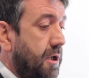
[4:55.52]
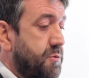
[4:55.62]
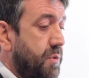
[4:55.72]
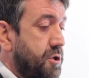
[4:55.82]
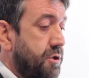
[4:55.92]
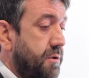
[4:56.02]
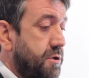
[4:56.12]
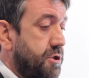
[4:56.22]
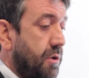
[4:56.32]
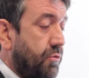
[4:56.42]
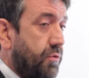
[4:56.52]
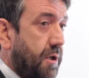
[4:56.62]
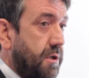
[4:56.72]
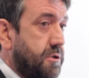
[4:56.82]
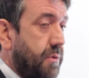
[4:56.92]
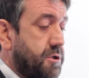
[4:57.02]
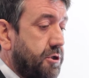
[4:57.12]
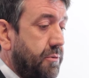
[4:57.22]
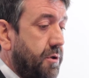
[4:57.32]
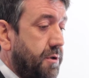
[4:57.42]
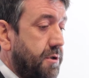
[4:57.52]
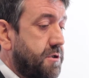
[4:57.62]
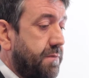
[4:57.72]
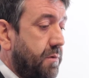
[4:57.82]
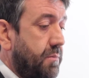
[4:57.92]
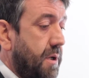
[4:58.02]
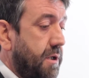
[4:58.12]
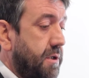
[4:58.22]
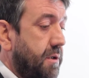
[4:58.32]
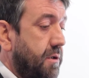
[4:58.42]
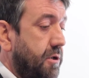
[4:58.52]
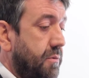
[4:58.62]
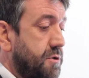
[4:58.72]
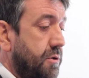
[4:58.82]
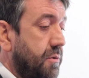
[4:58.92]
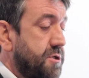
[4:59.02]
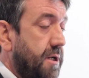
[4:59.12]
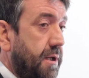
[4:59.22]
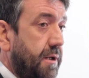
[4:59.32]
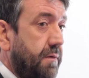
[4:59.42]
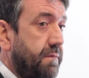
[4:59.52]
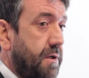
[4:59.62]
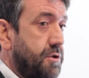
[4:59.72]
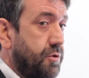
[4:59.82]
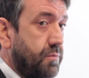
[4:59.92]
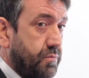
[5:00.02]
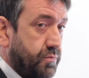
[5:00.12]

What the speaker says: especially the sole right to exclude others from making, using or selling an invention.